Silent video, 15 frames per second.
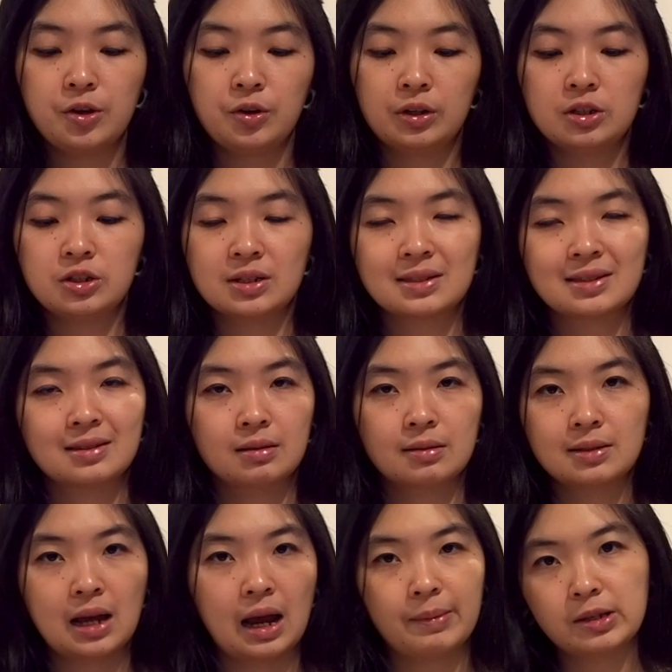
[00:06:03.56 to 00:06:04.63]
you can just
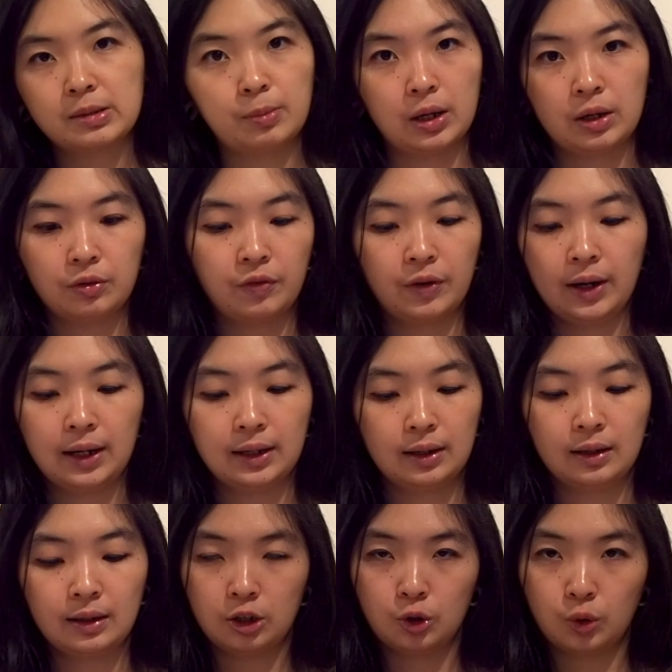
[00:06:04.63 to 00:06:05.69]
type Spotify and
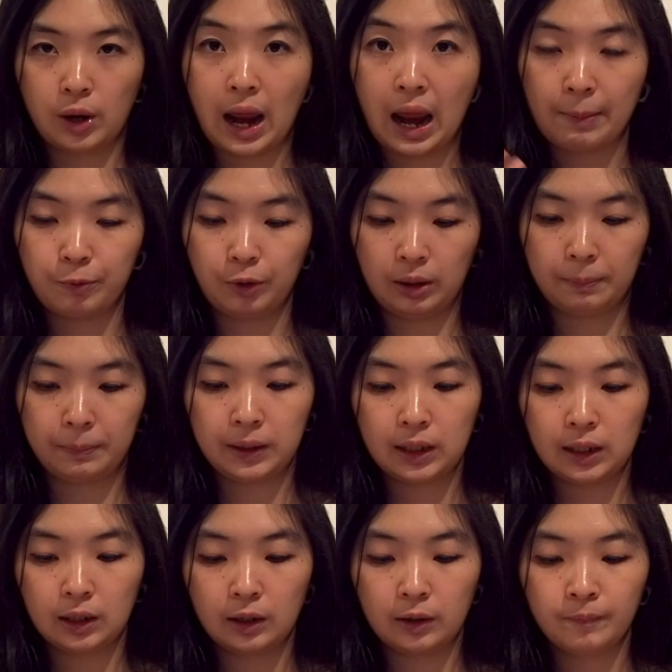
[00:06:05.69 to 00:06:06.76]
then your app will
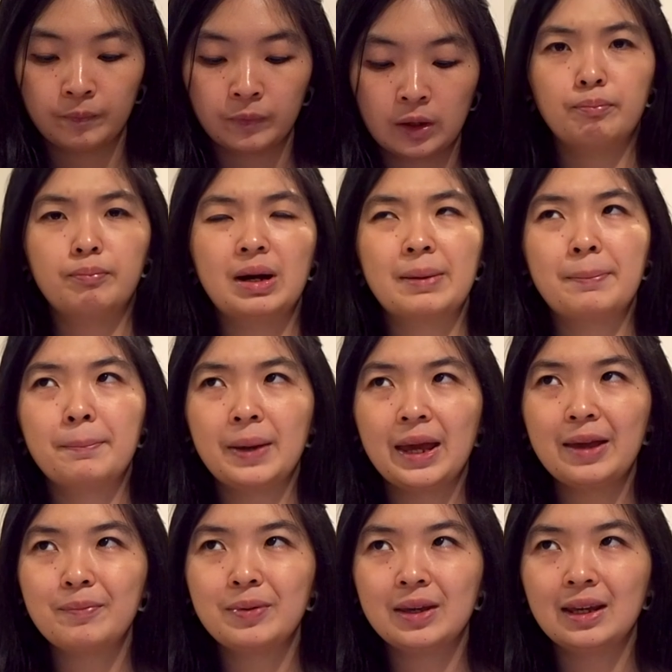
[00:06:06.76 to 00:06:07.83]
appear. But
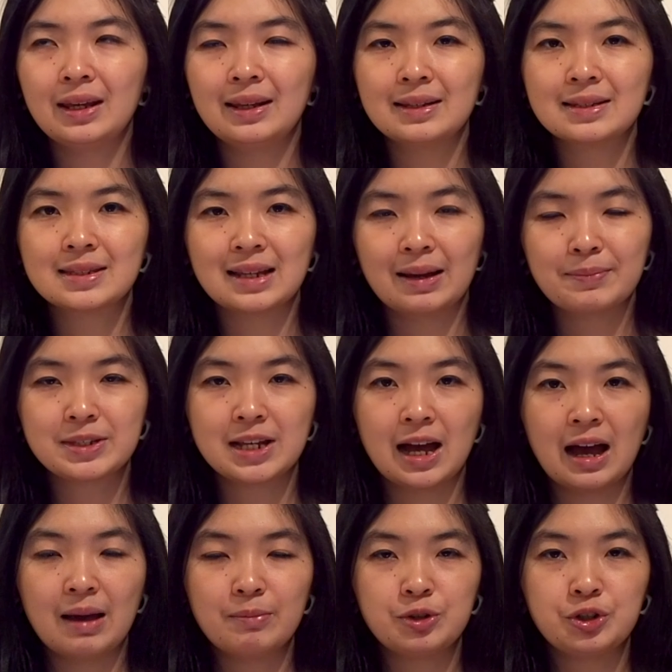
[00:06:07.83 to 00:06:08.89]
maybe
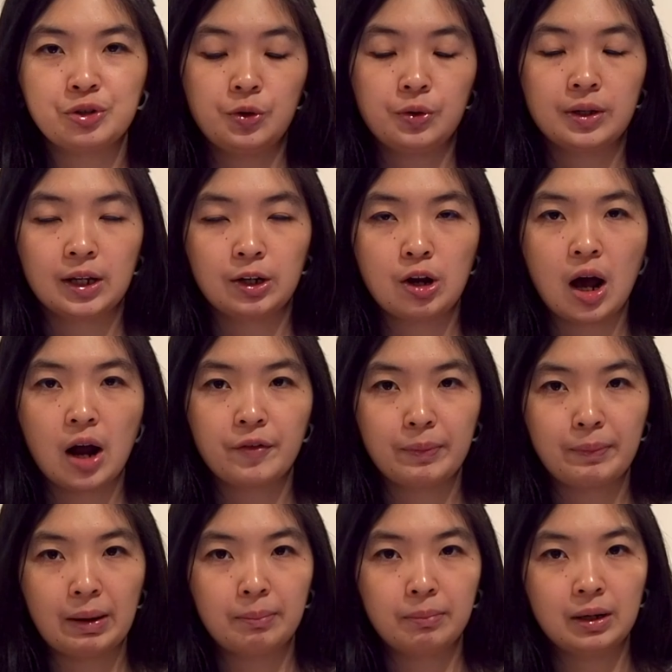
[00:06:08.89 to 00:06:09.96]
sometimes you cannot
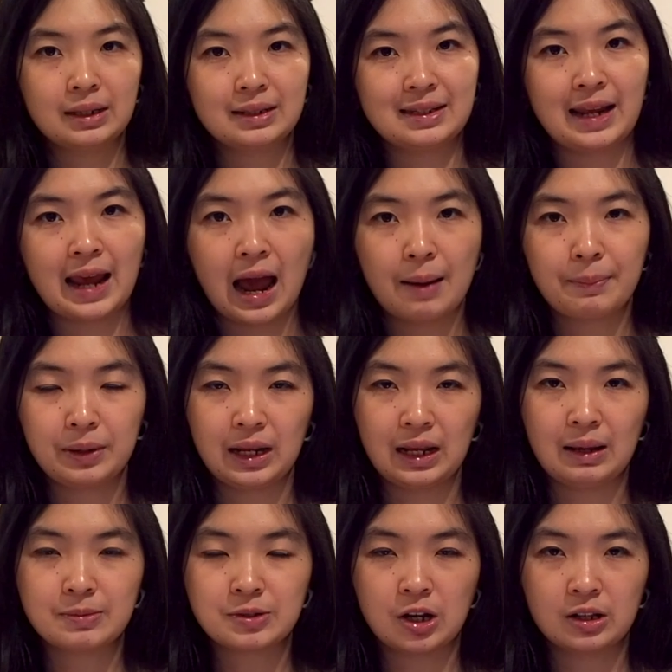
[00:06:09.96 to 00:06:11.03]
remember the app
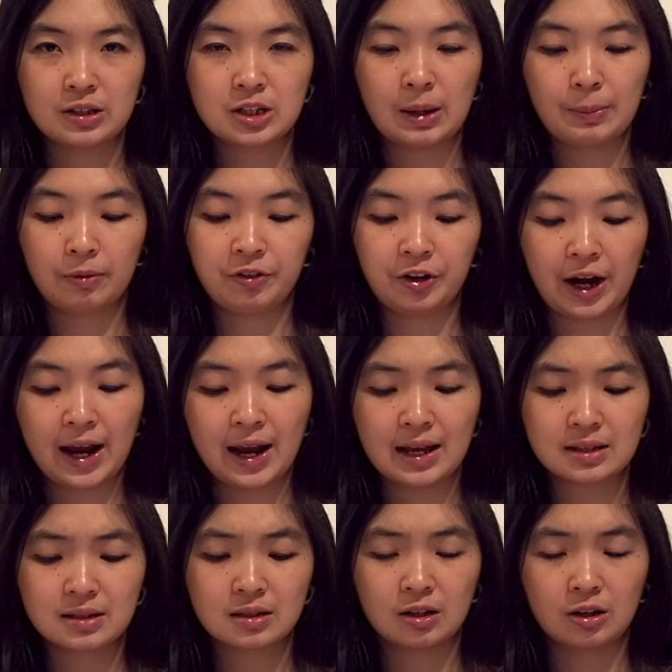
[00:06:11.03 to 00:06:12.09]
names on top of your
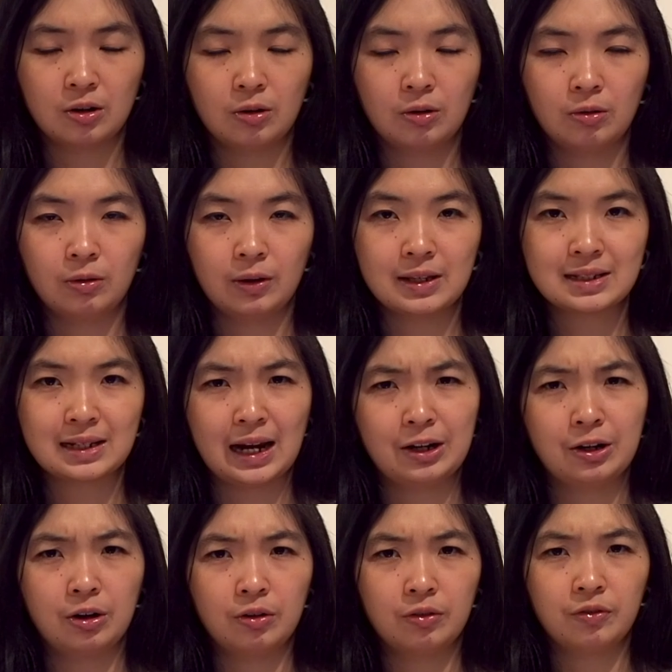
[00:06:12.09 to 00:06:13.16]
head, so it's
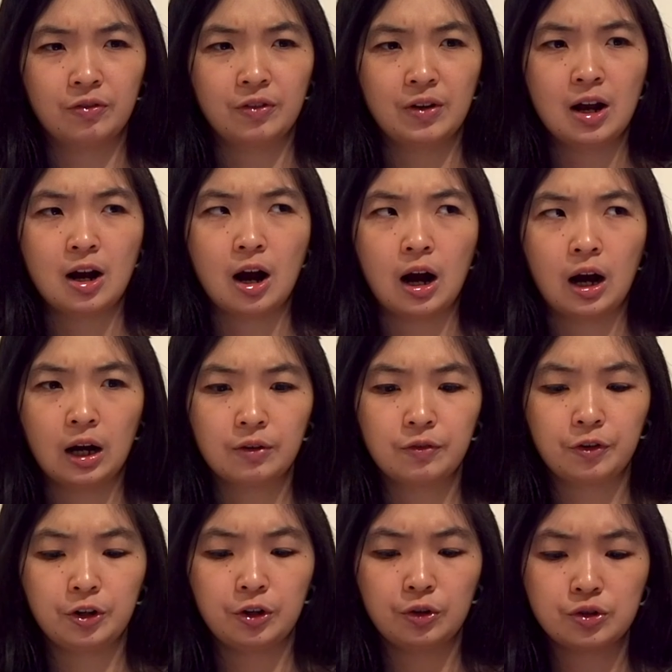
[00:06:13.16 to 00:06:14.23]
kind of hard
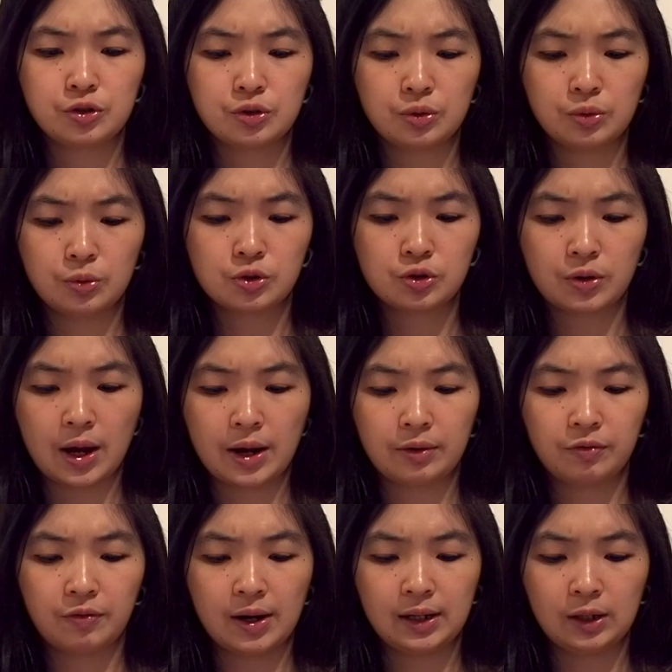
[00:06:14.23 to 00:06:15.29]
for you to try
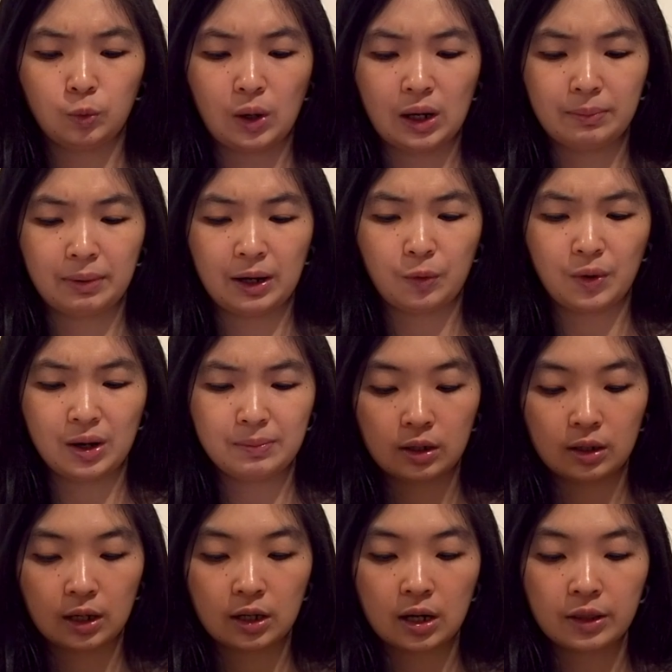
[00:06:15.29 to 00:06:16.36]
to find it one by one.
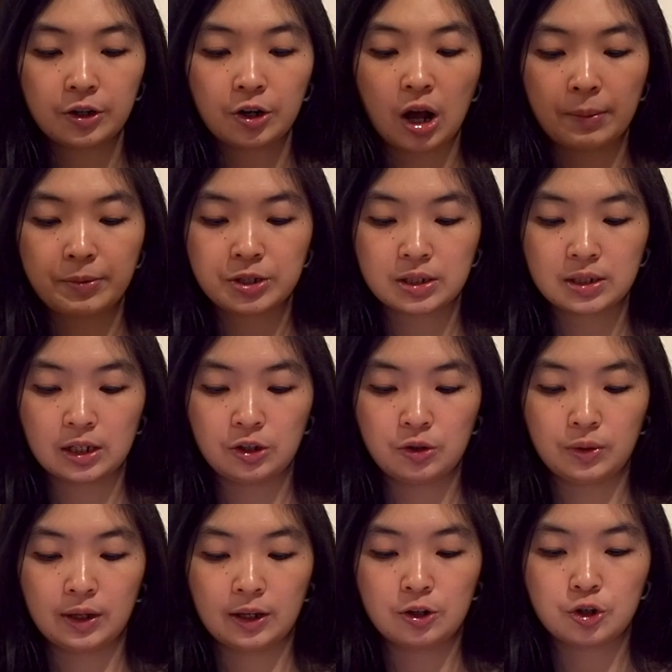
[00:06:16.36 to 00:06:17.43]
Another option that
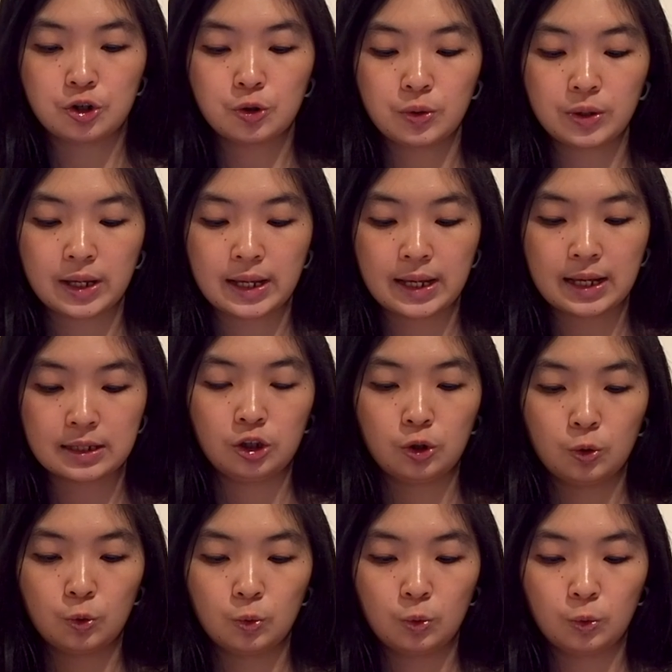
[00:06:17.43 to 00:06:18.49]
you can do is
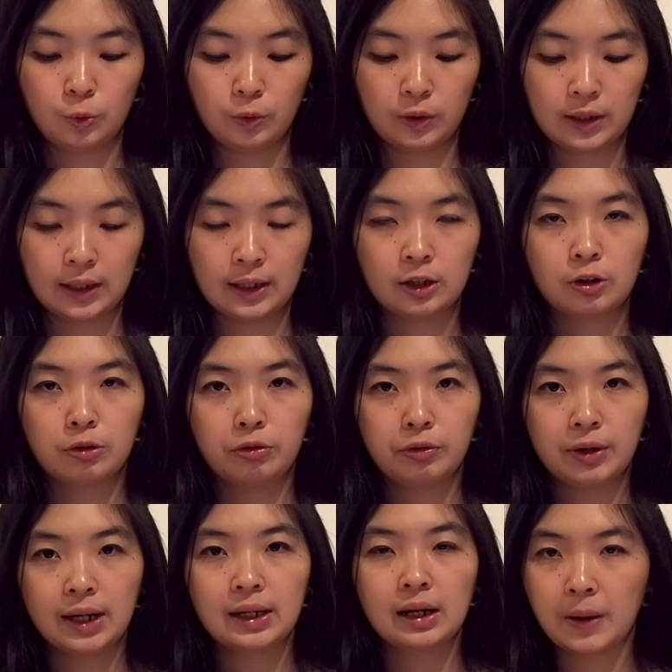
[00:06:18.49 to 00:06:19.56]
you can
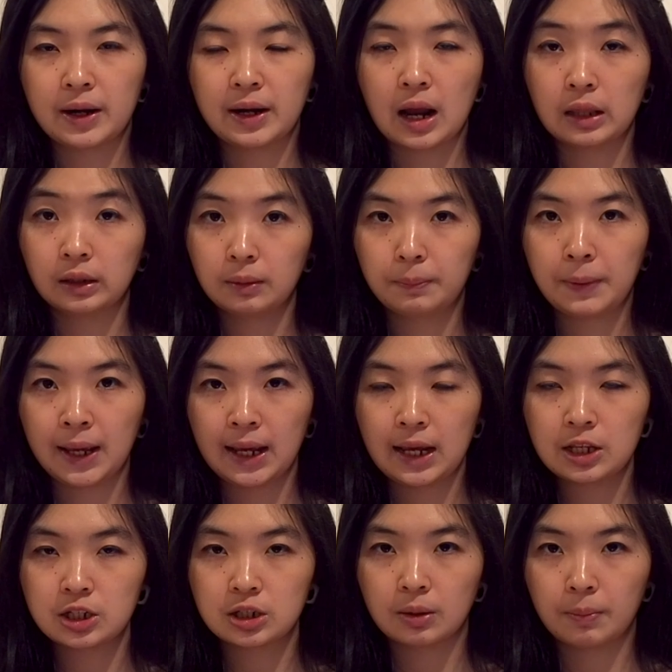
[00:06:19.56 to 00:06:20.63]
create another
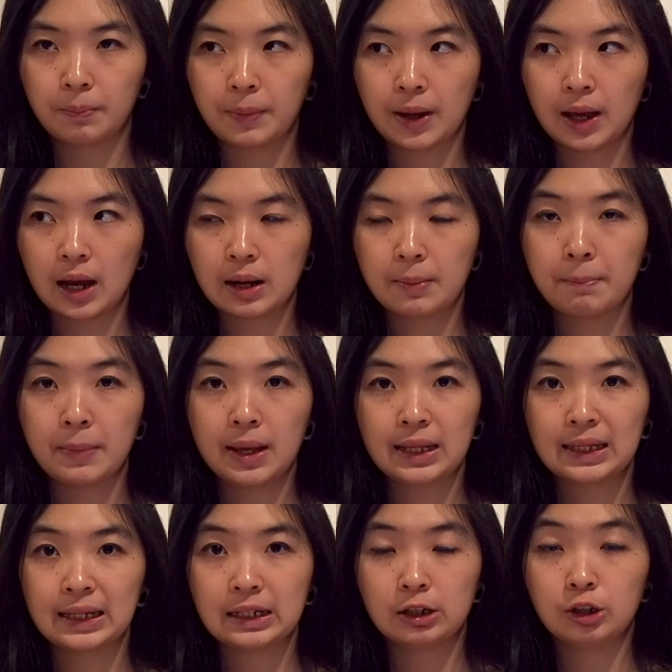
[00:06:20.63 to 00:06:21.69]
page but
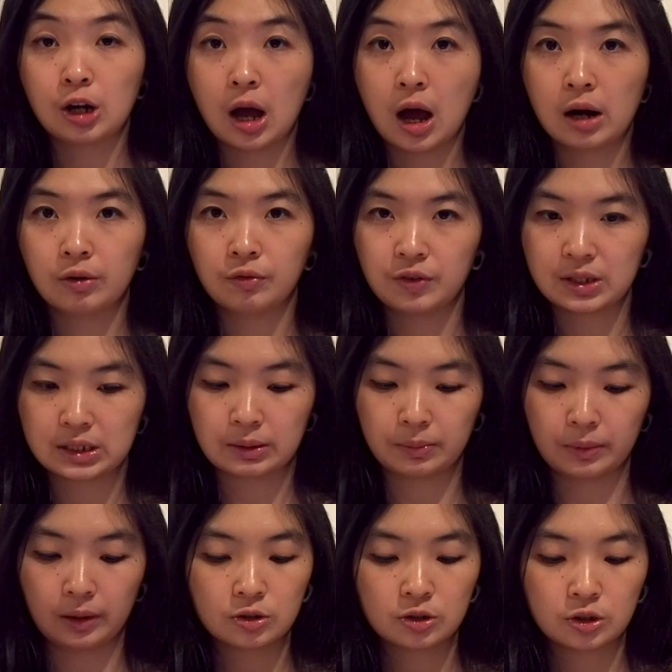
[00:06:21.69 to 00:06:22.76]
make it not
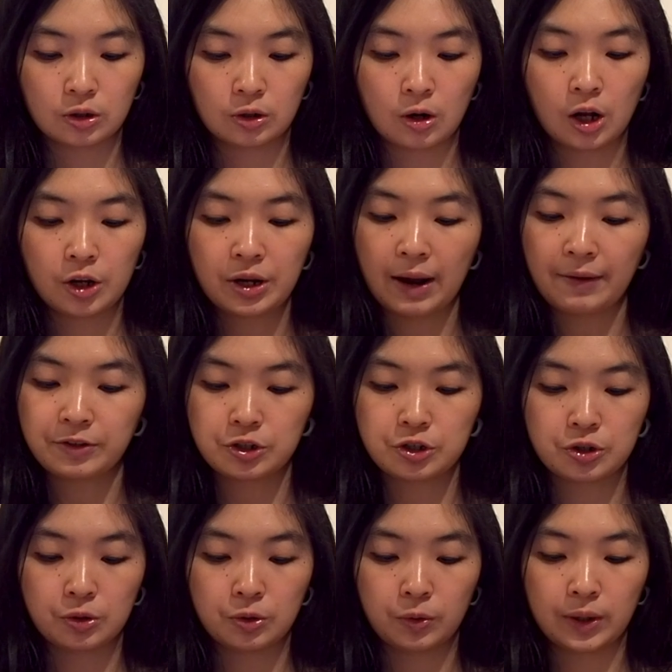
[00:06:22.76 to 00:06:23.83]
visible. So all you have to
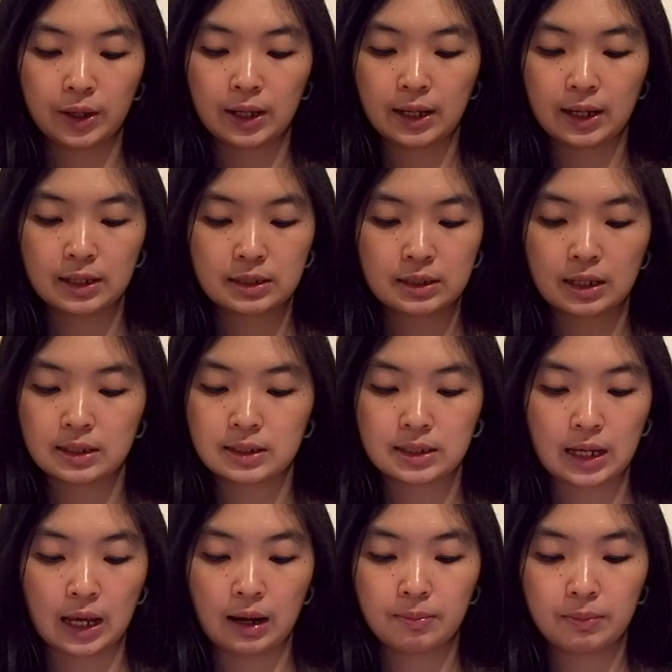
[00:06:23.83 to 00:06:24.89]
do is
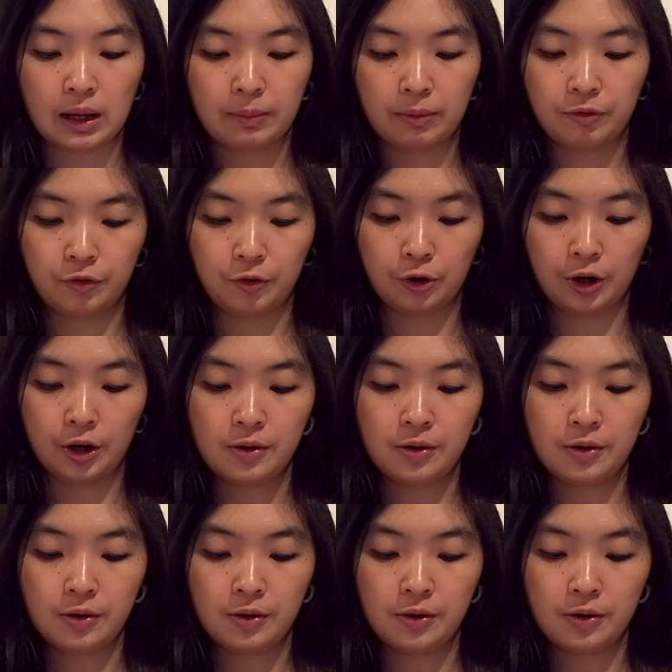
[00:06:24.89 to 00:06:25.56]
same like before,